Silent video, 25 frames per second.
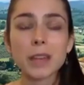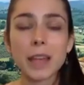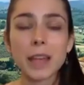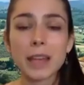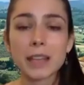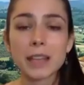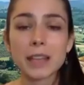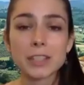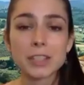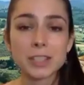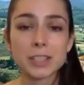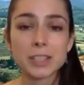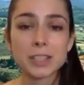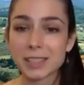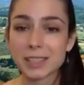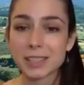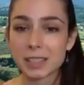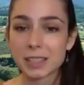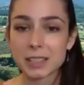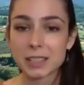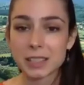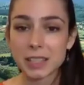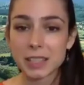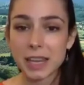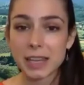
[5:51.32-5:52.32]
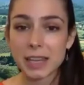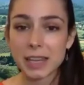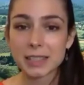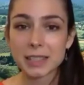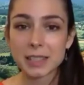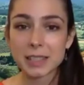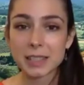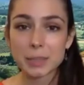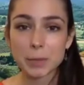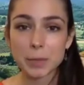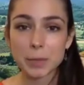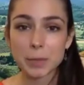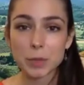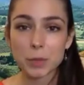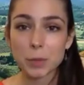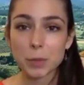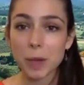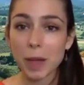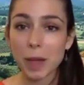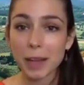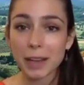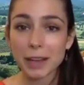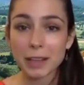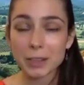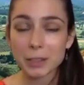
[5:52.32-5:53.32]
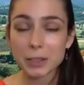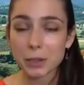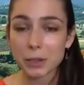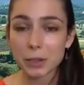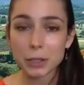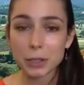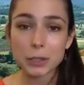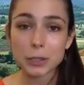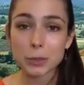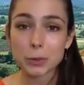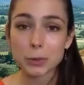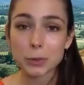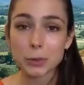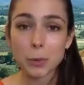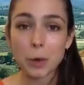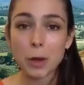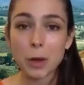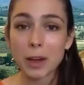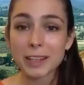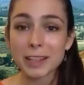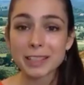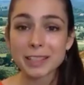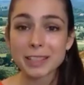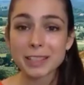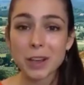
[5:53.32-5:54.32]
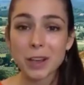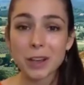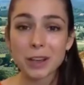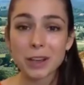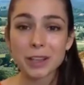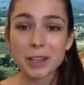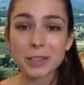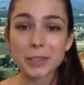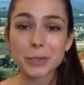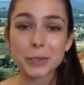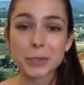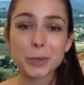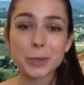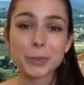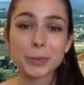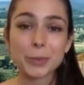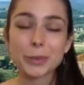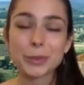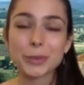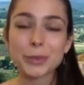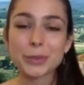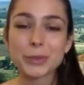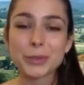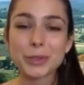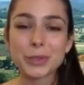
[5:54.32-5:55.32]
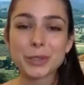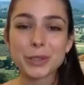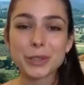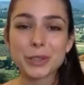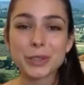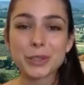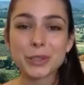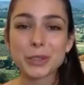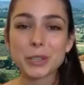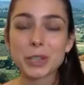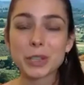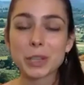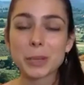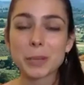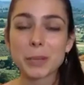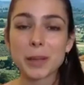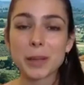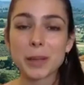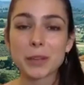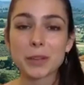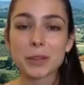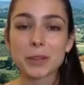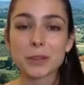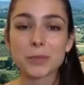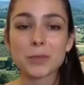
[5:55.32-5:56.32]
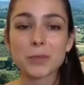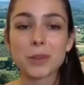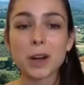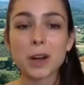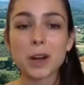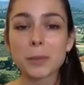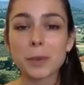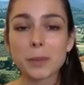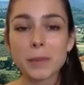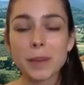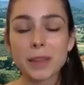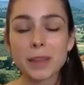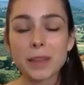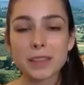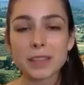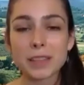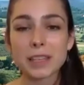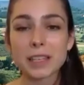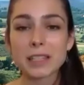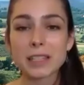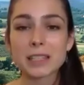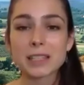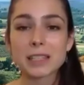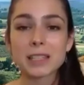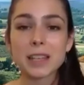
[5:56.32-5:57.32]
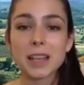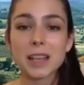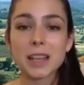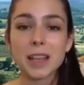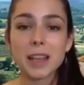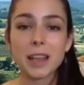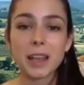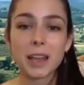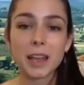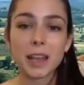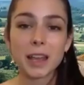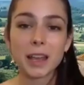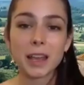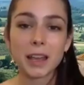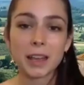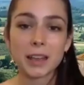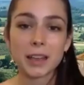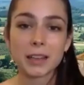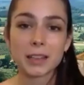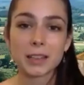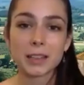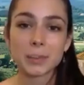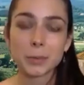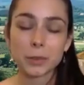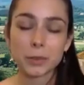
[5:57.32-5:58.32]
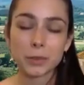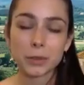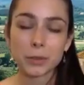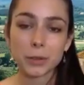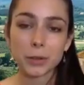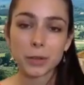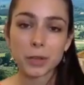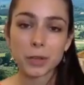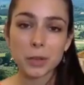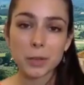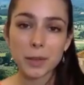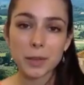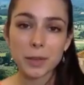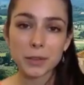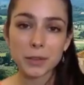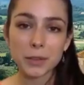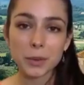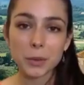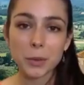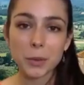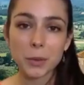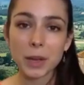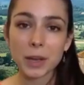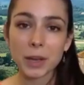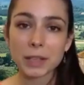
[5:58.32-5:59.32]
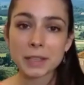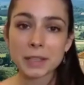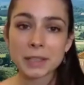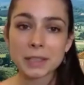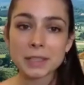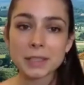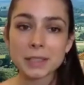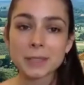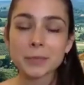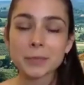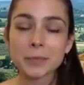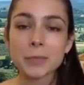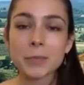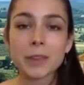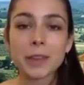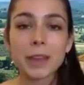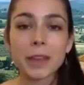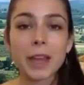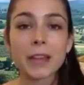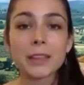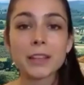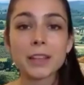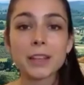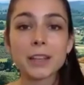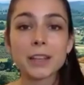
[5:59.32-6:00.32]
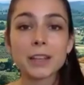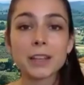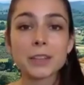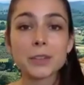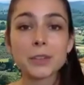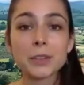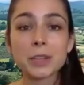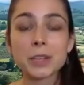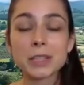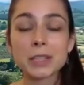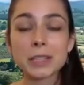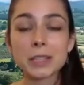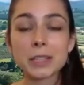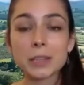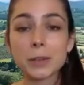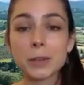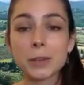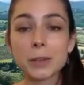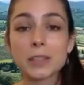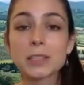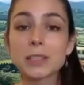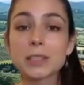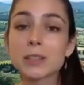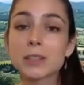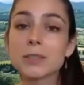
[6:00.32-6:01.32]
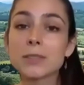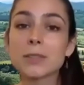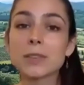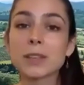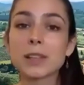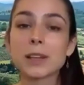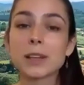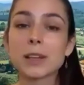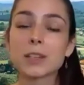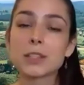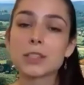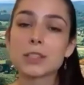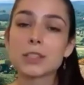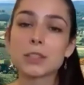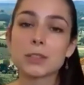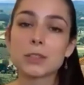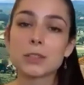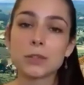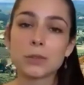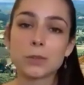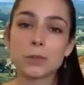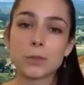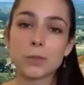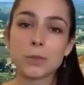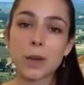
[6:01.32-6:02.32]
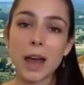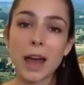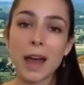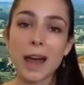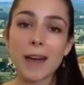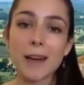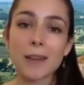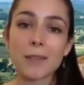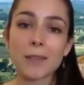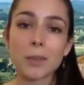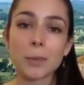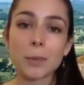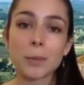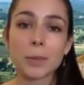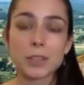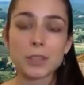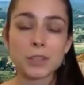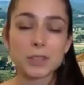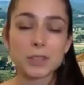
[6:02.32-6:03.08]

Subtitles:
just taste as much wine as long as you want, talking to the producers, learning about their farming methods, and learning about their wines. And then as you continue into the village, you have a bunch of